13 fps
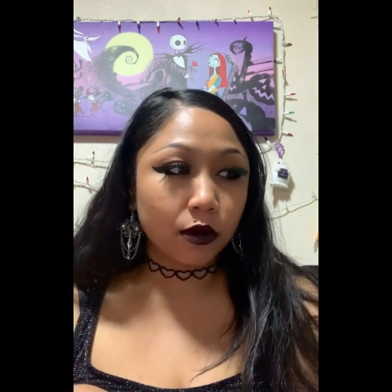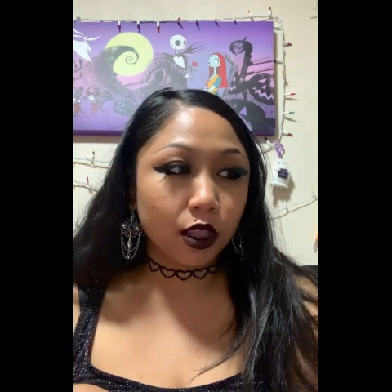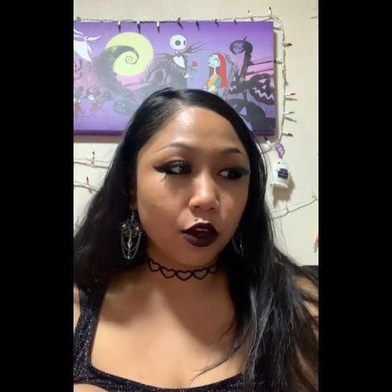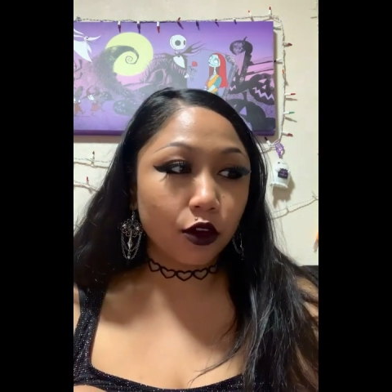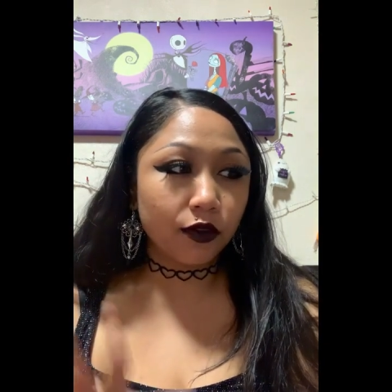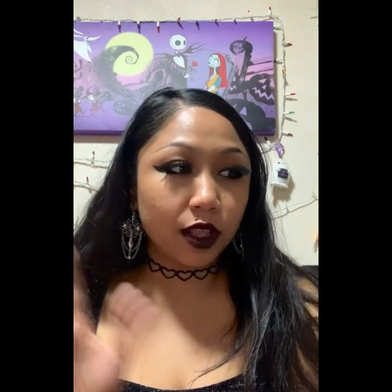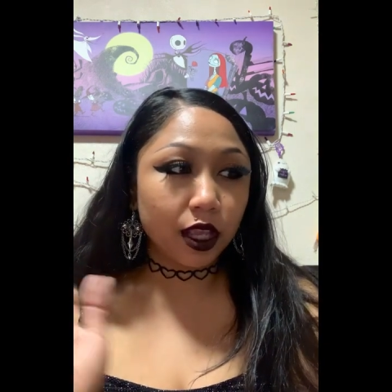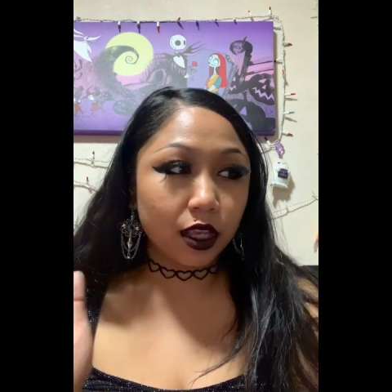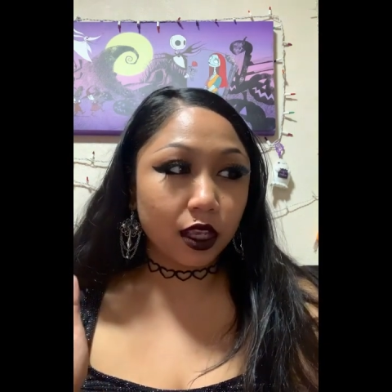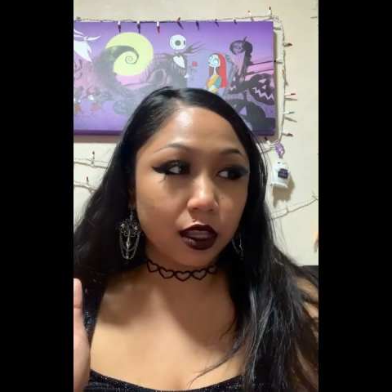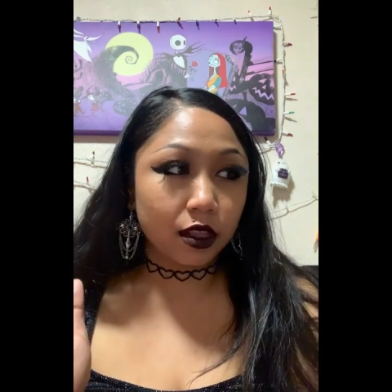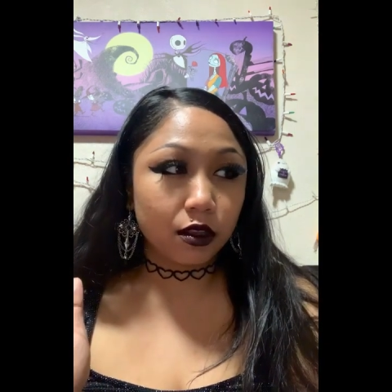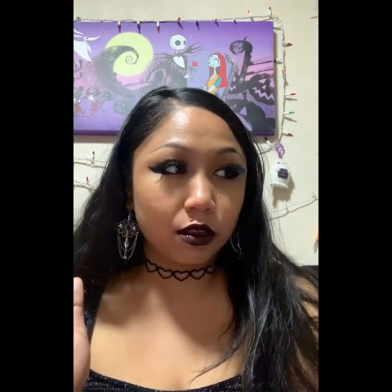hopefully i
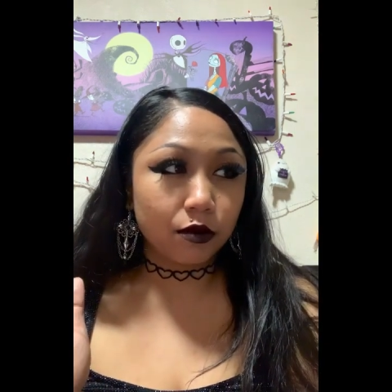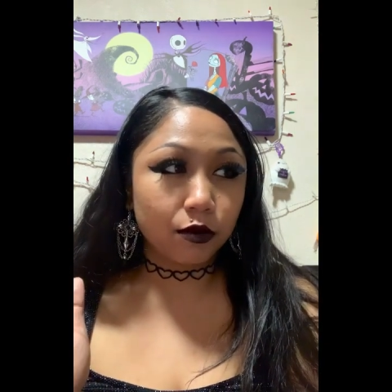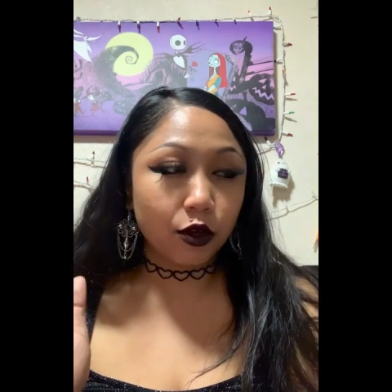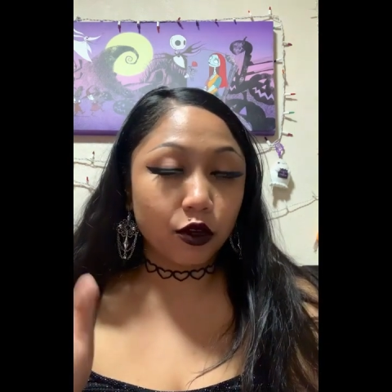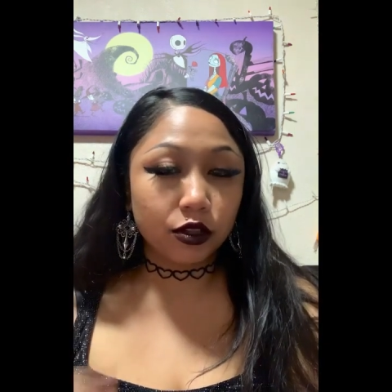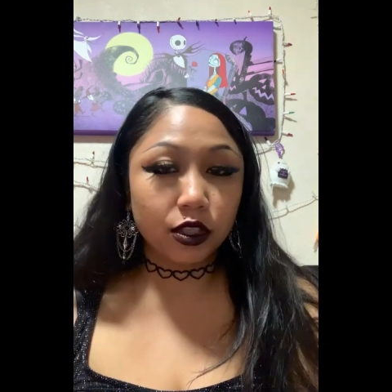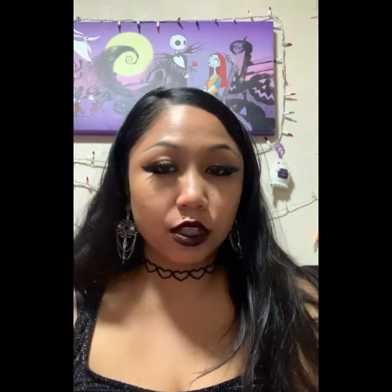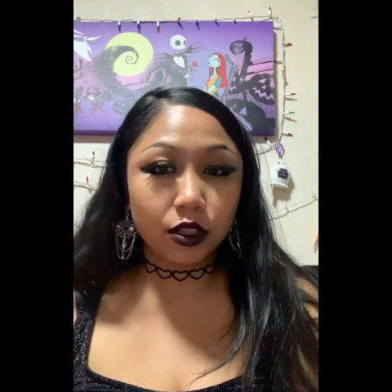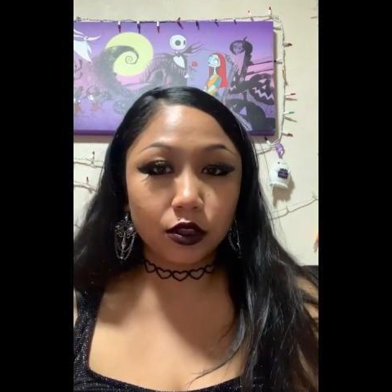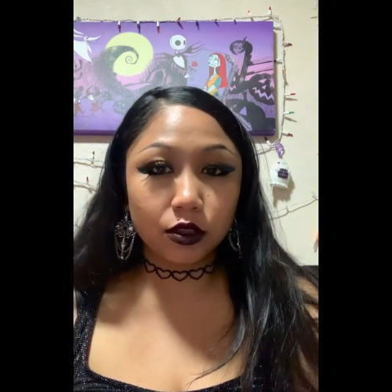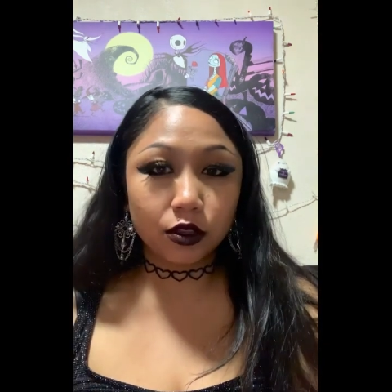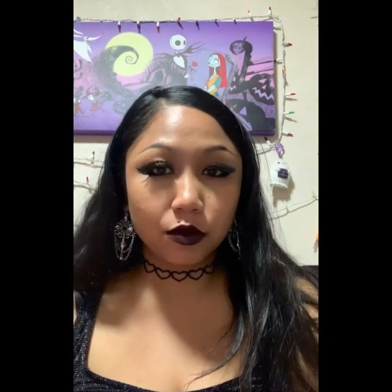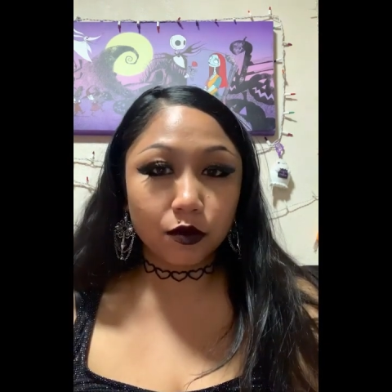can post it
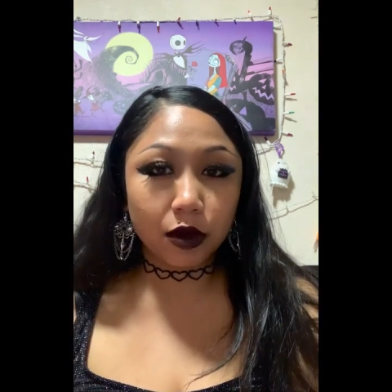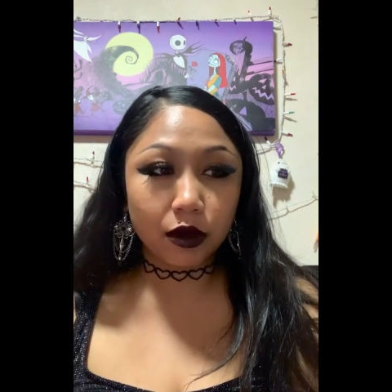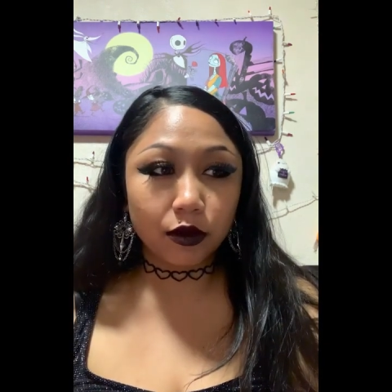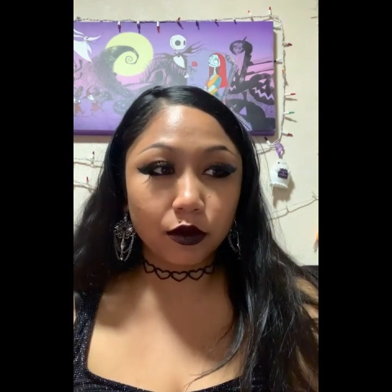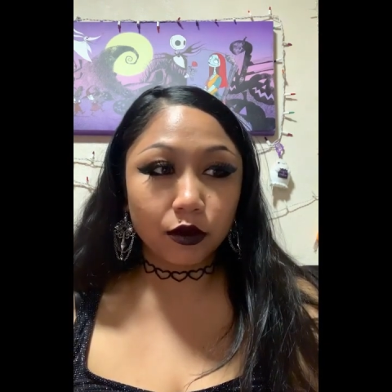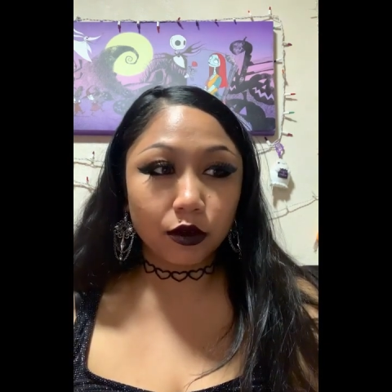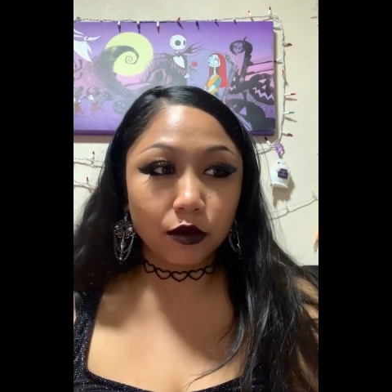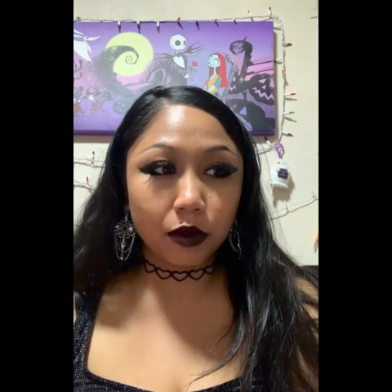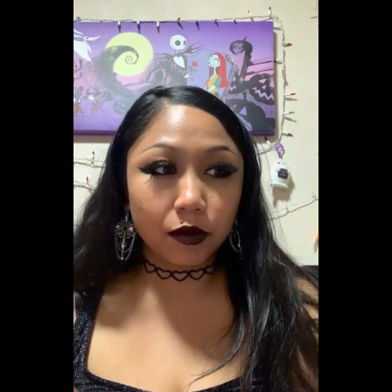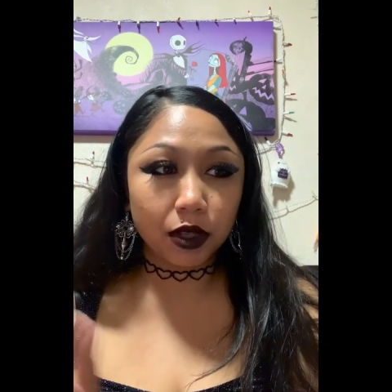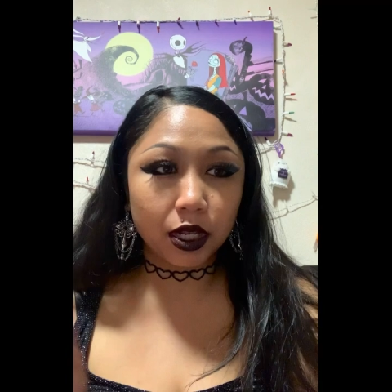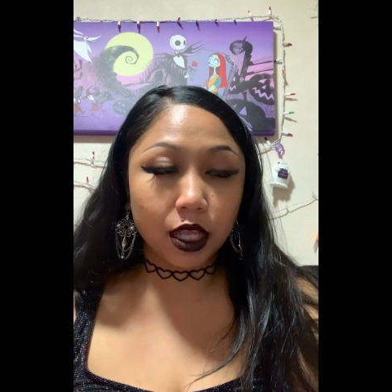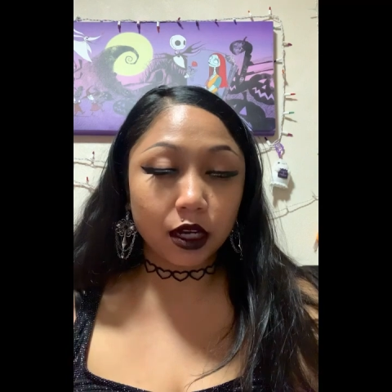tomorrow or
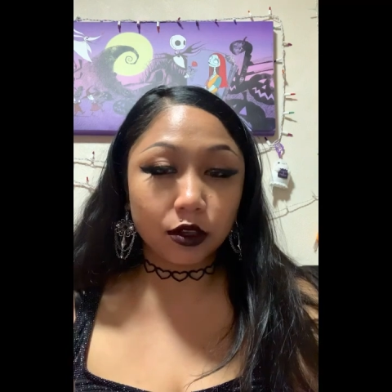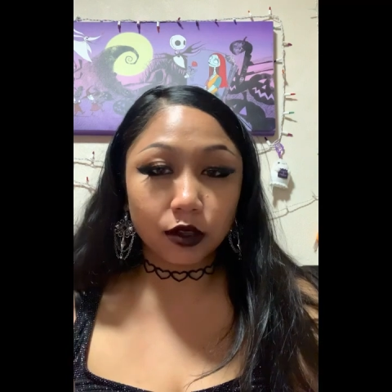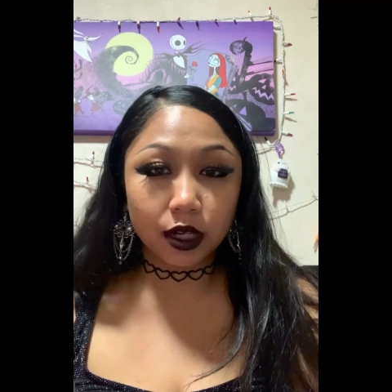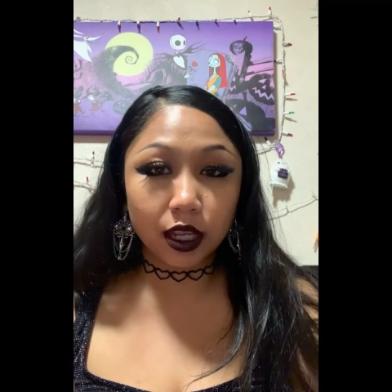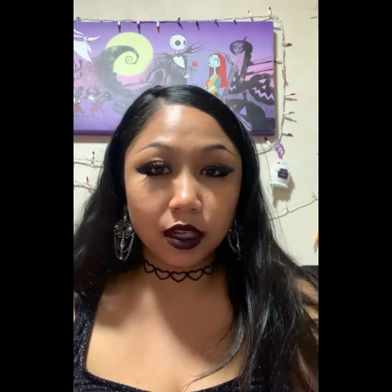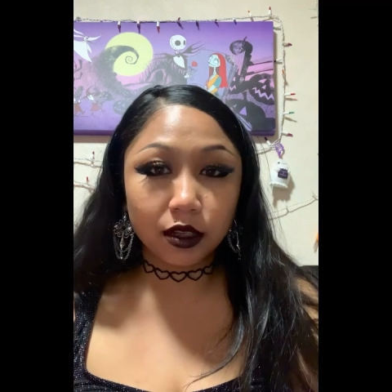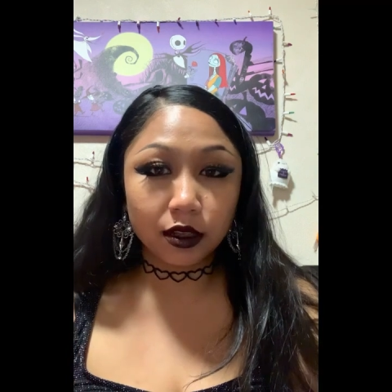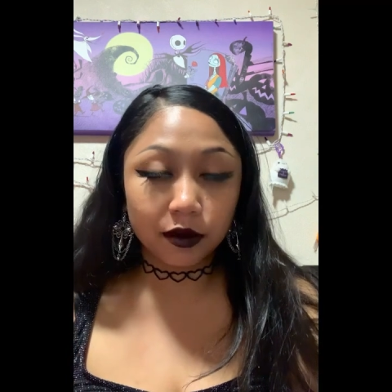maybe later tonight